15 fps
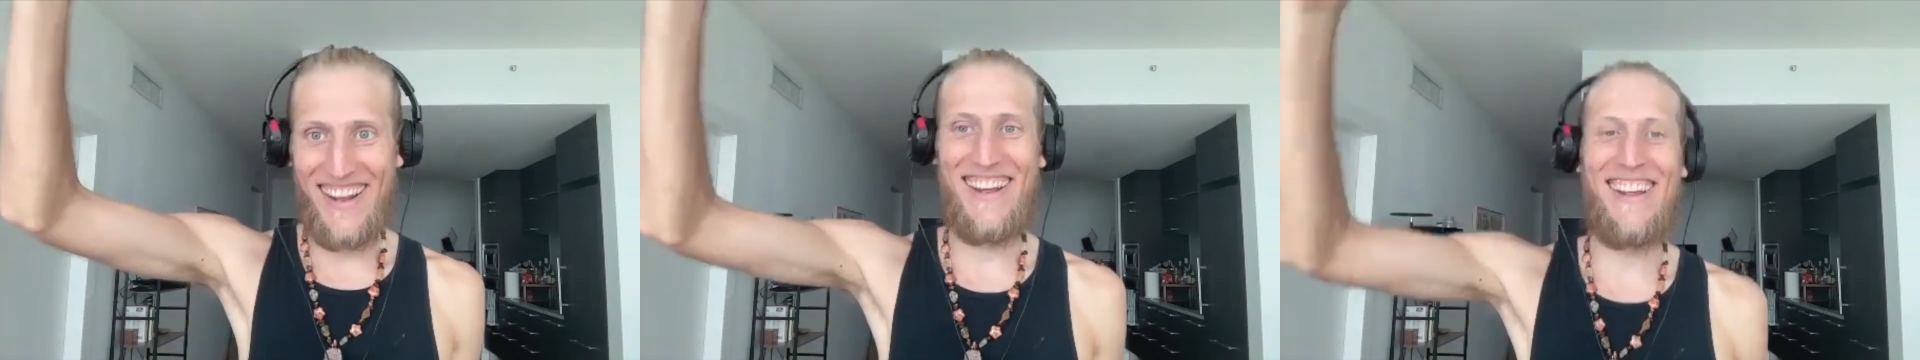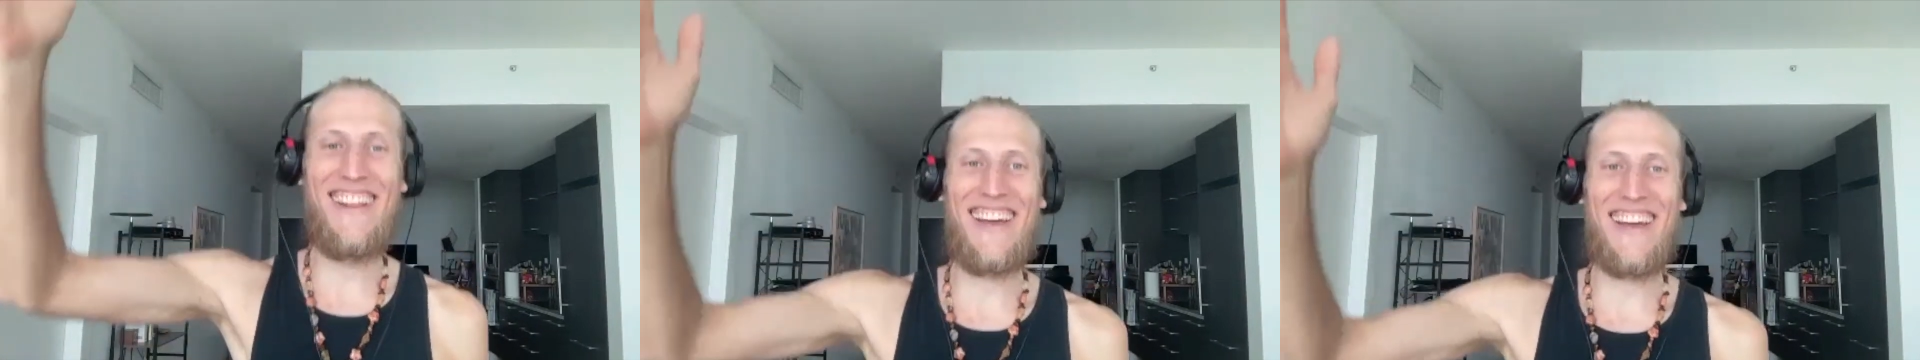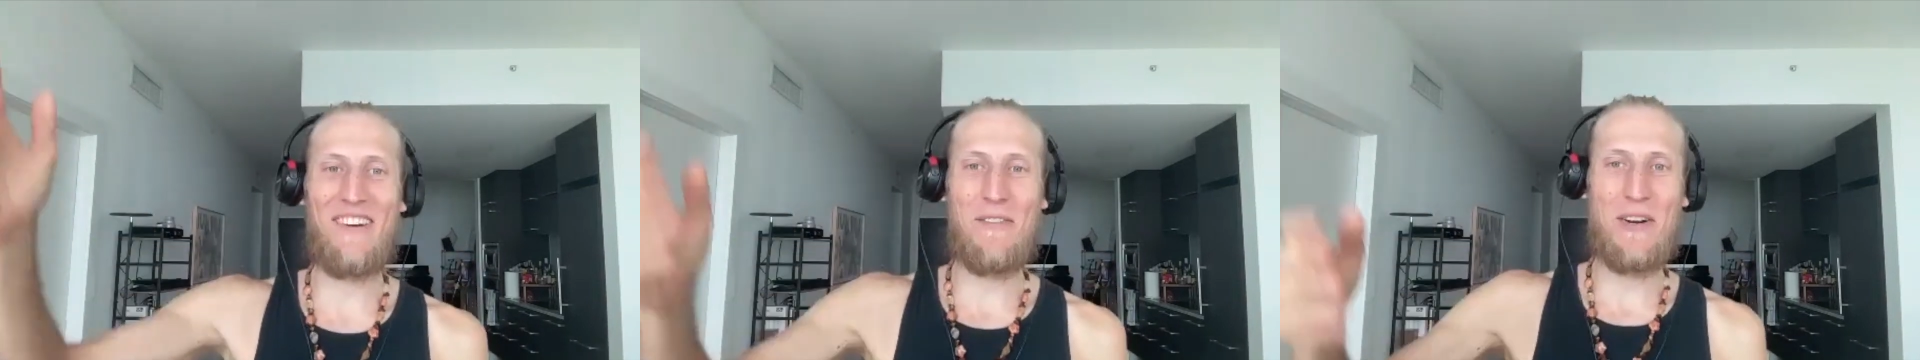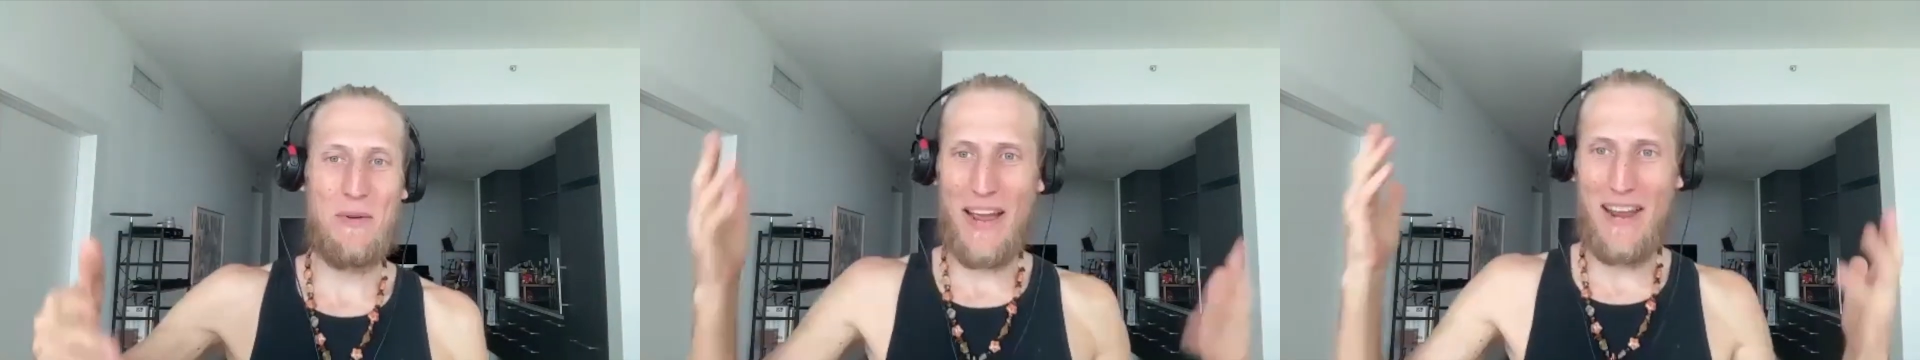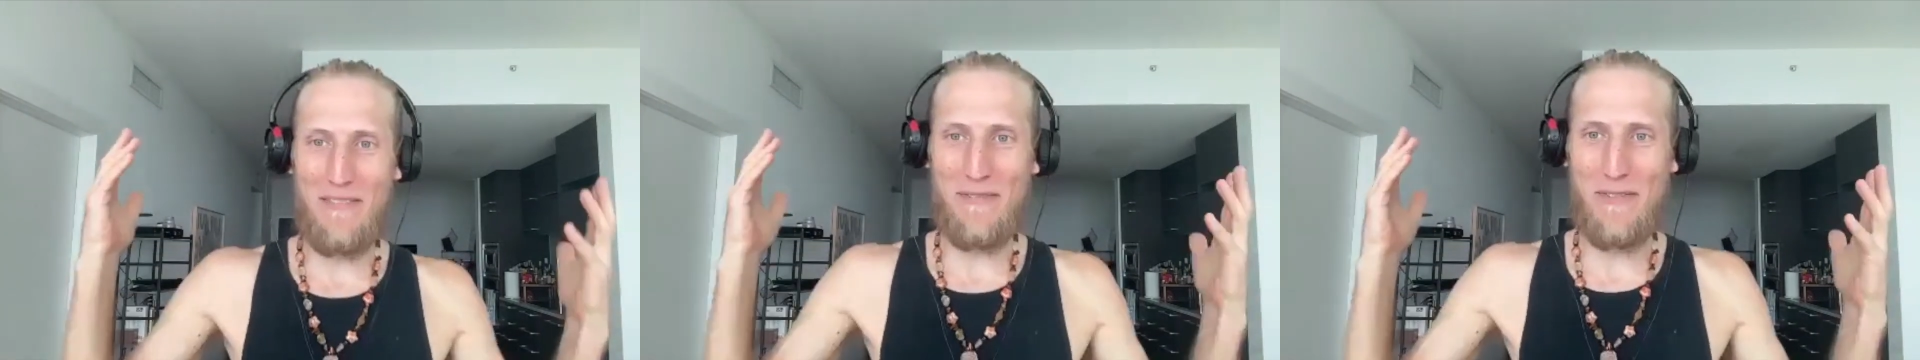like, what are you
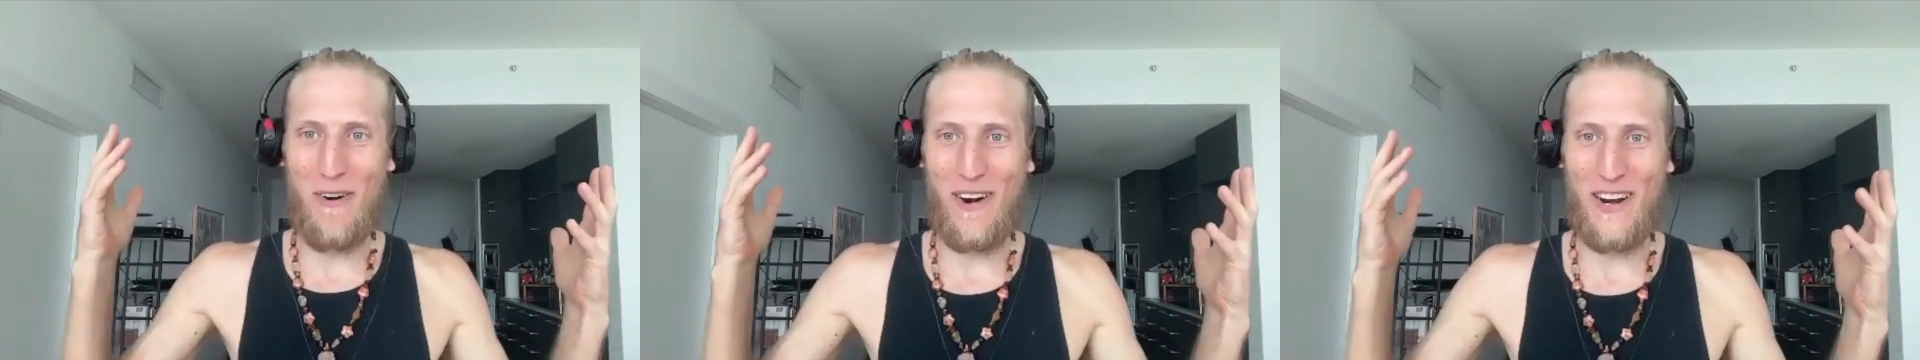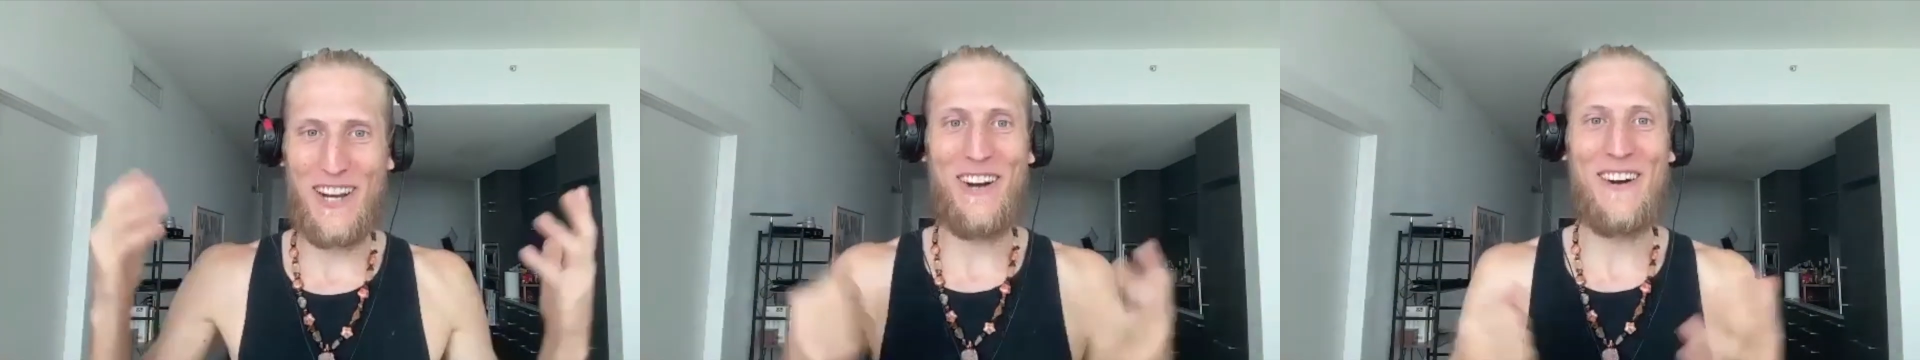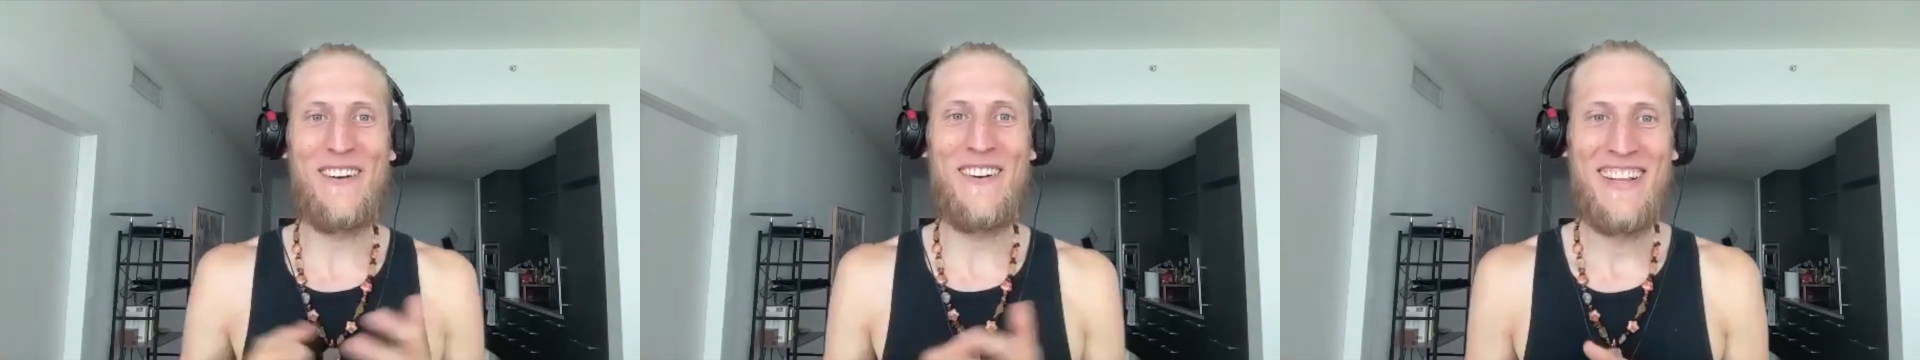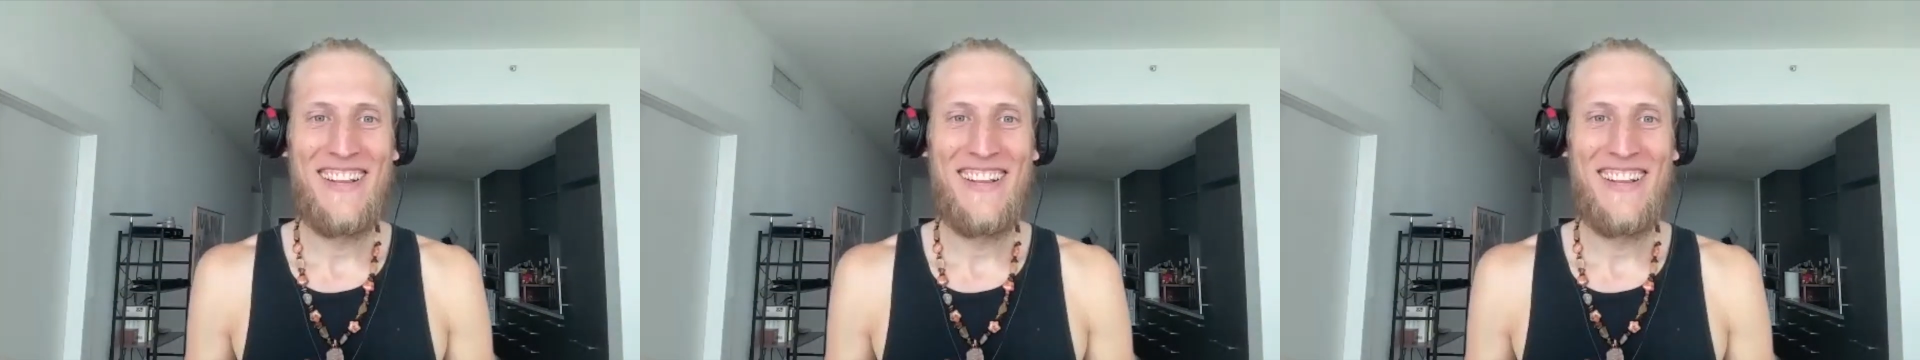waiting for? You know.